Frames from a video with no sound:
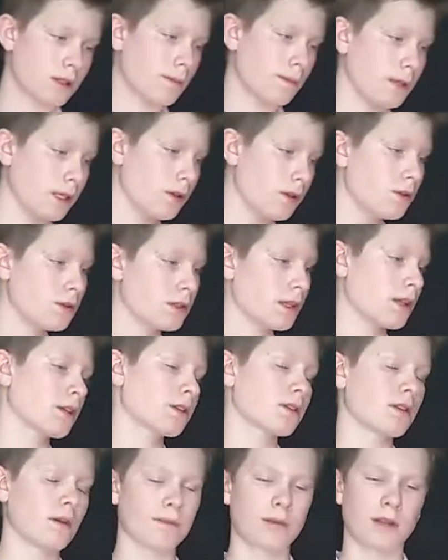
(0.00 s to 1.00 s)
to be
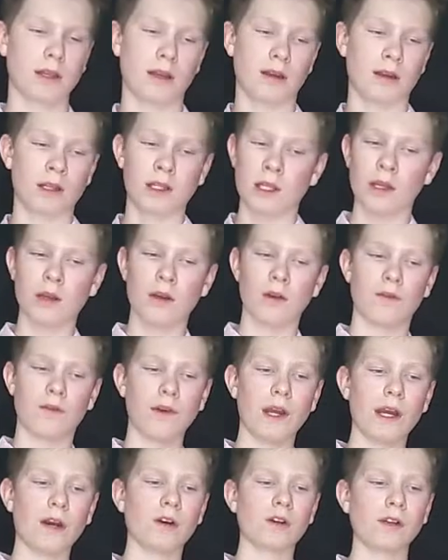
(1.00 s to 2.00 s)
using something
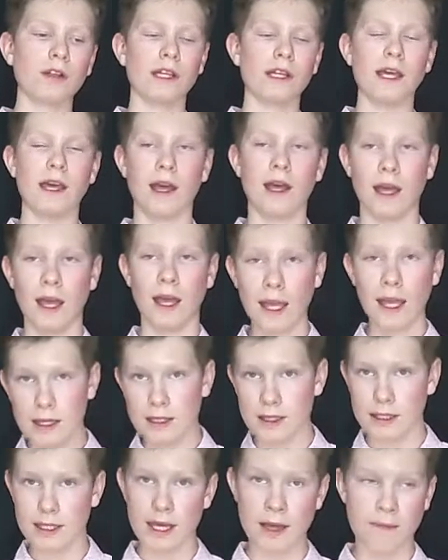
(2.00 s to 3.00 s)
fairly
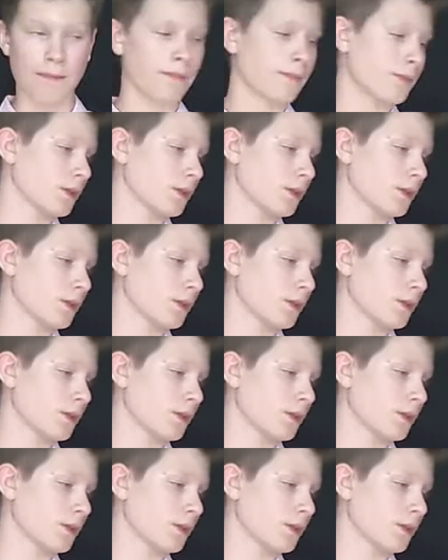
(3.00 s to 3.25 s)
handy.